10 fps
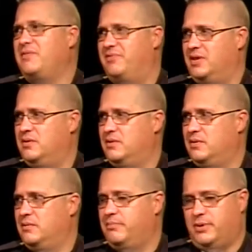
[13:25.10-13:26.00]
feet. Wow.
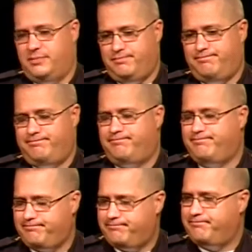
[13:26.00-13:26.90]
Amazing but, technology.
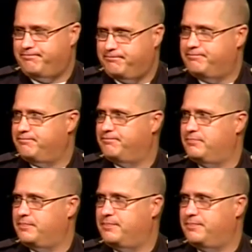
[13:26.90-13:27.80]

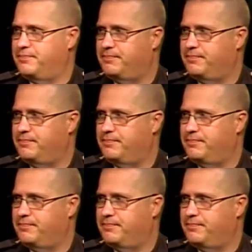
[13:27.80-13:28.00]
Lieutenant,